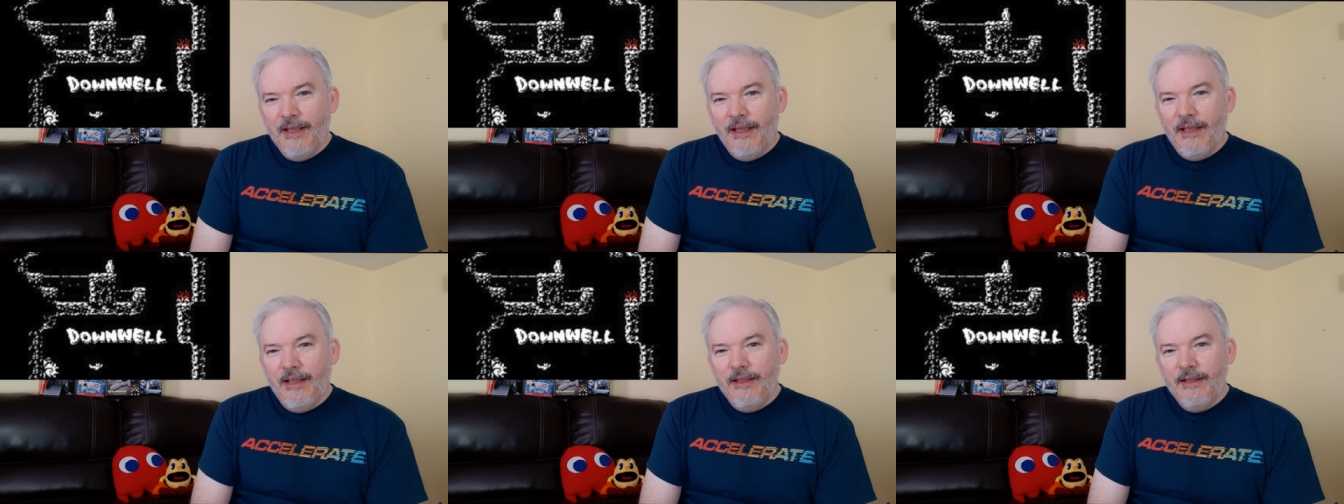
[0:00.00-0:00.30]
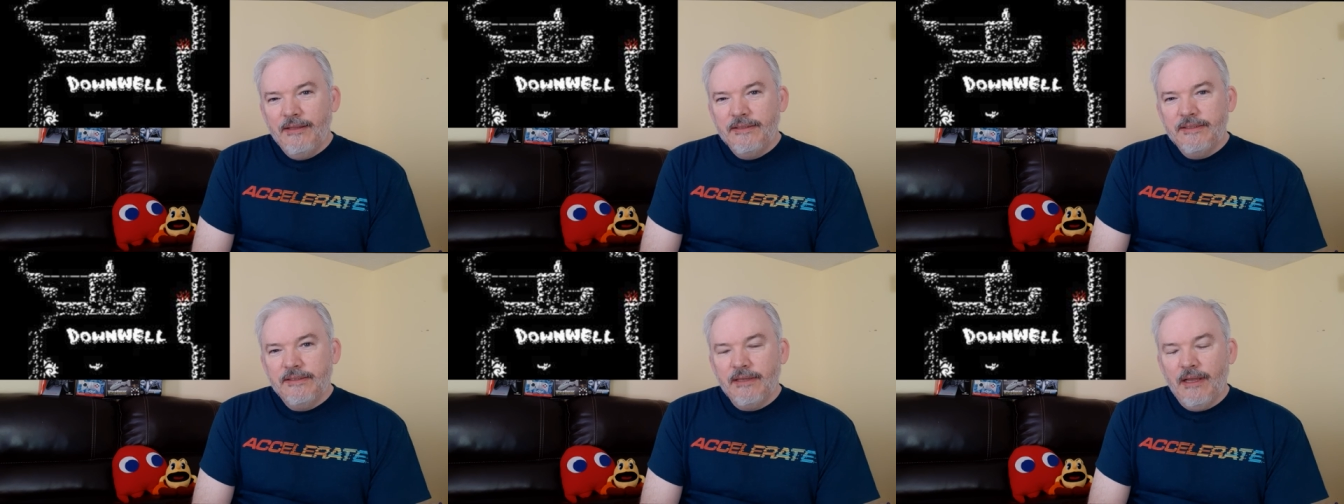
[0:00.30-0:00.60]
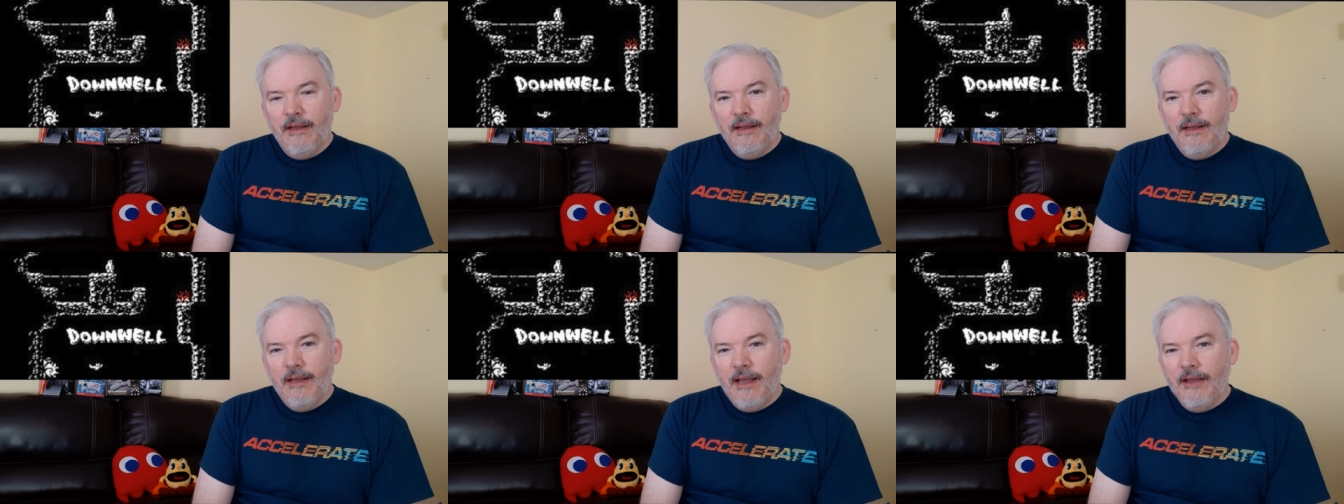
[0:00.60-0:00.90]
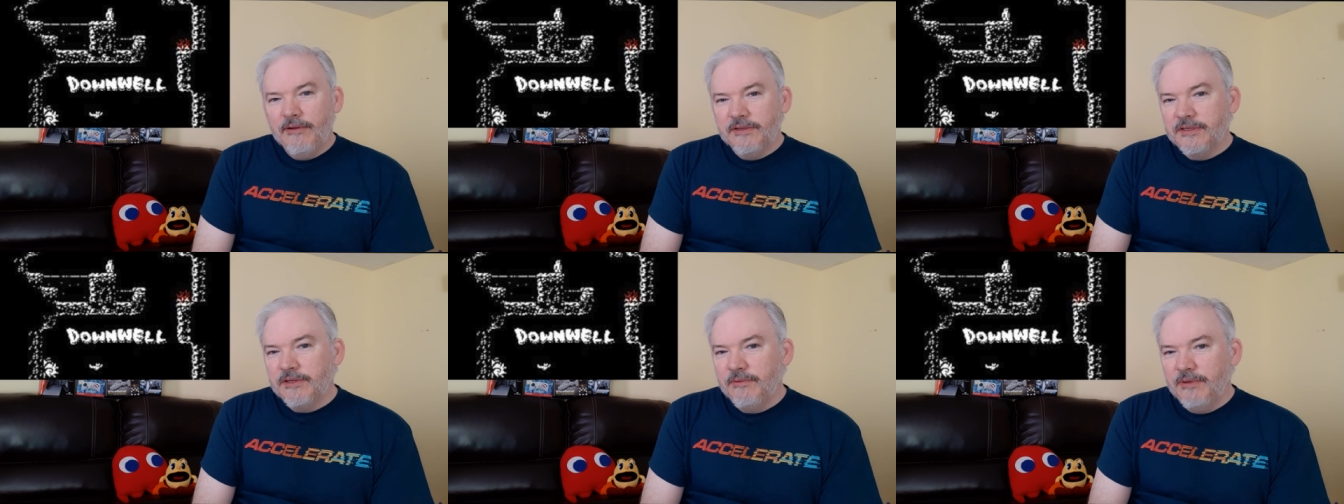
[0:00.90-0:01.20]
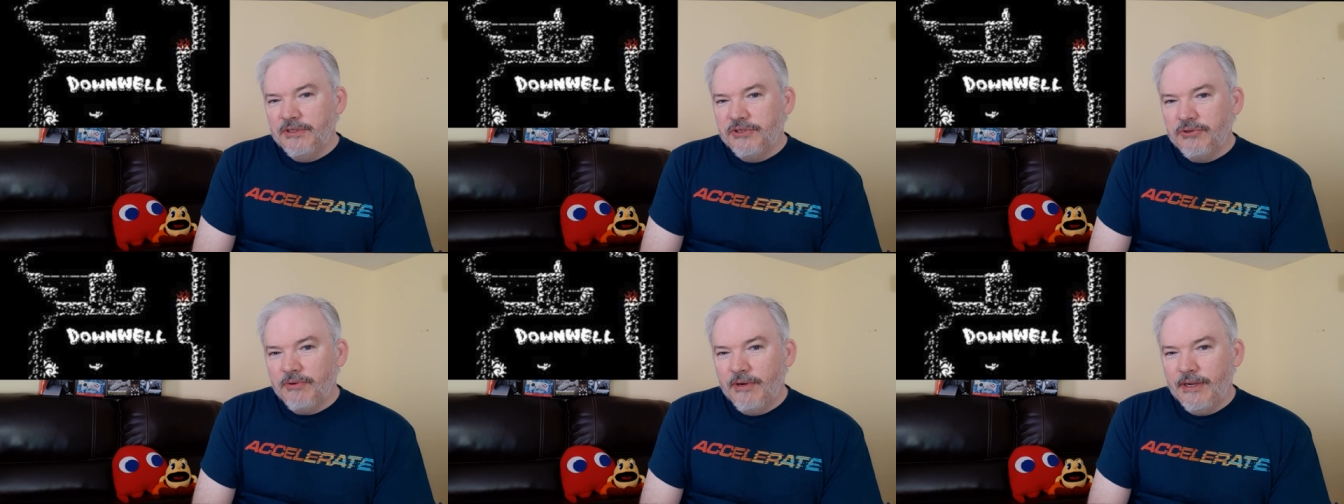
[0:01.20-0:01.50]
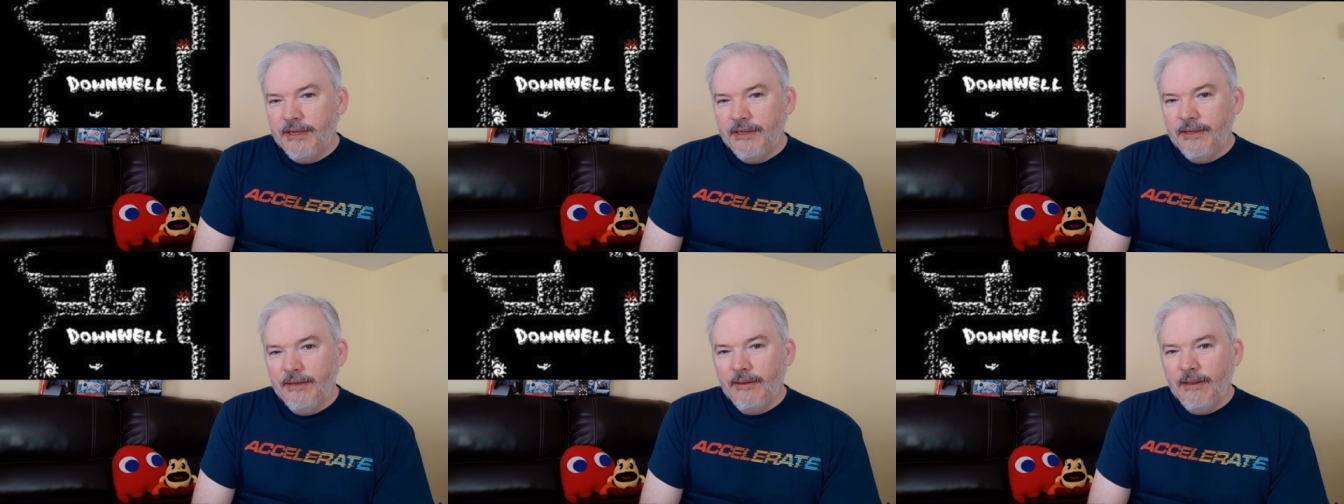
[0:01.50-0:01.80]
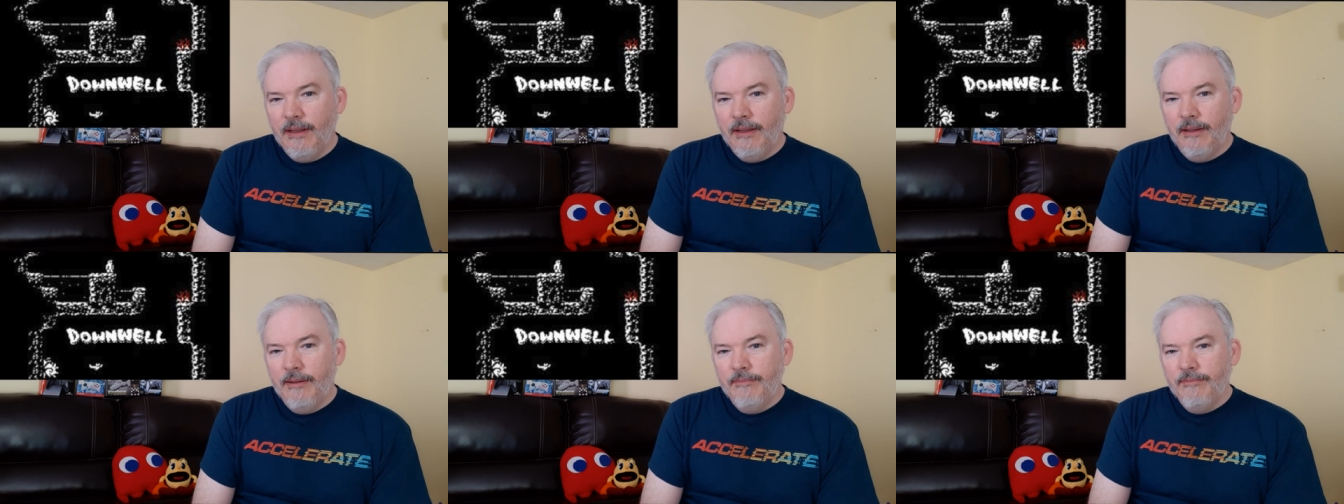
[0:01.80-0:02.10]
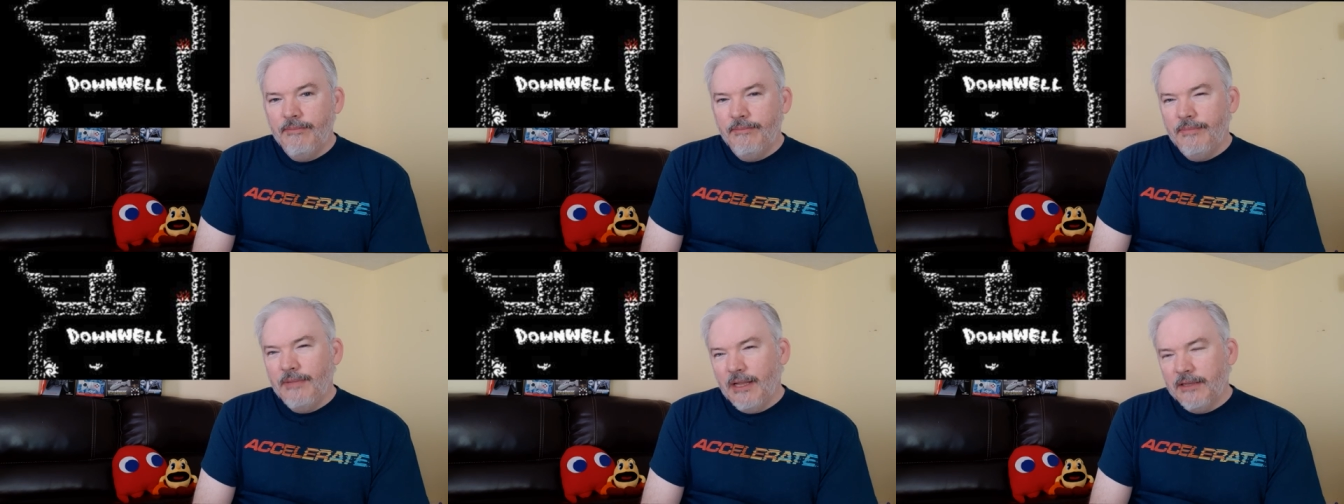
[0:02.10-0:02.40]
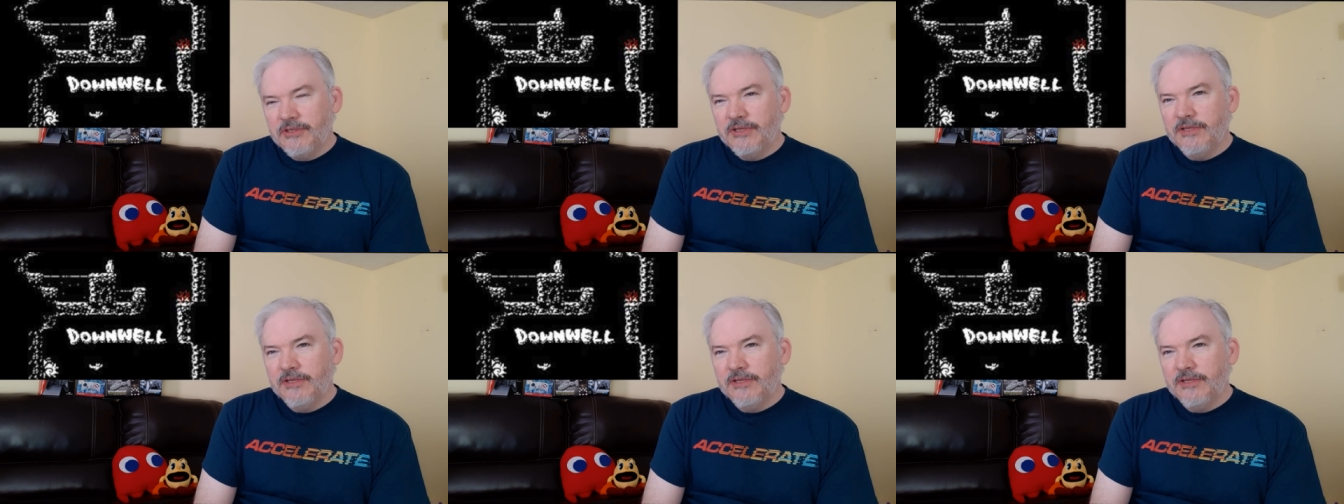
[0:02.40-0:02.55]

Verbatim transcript: And uh, I also enjoy um, not